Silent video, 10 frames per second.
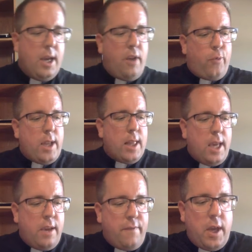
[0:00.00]
If we
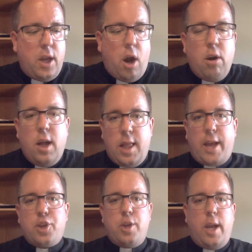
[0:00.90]
live in our
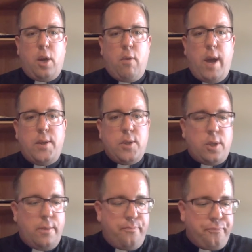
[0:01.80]
election in
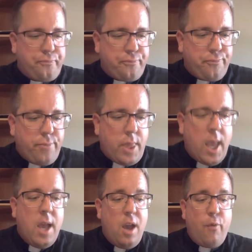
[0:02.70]
Christ,
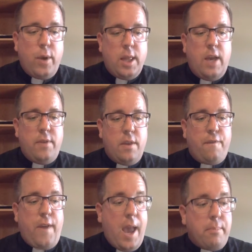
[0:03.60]
if we live in the
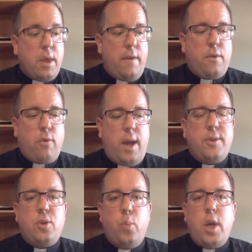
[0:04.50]
family of Christ,